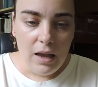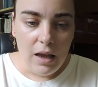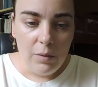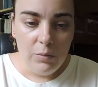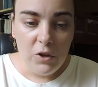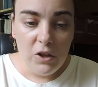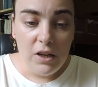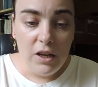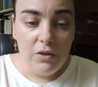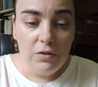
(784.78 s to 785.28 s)

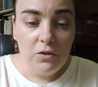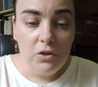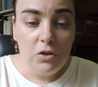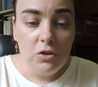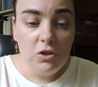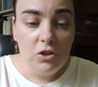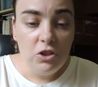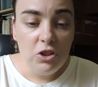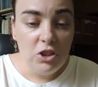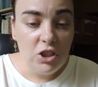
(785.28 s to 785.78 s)
gonna have to
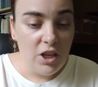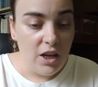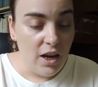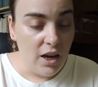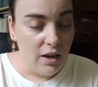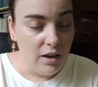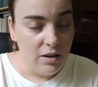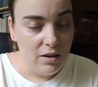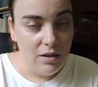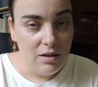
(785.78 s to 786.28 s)

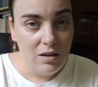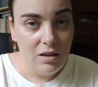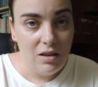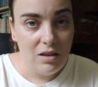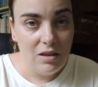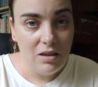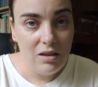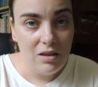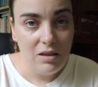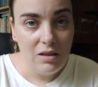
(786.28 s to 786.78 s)
check,
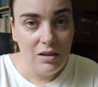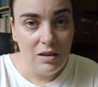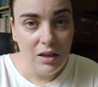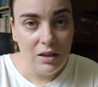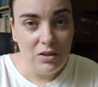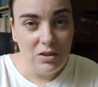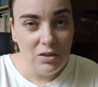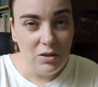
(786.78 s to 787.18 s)
like,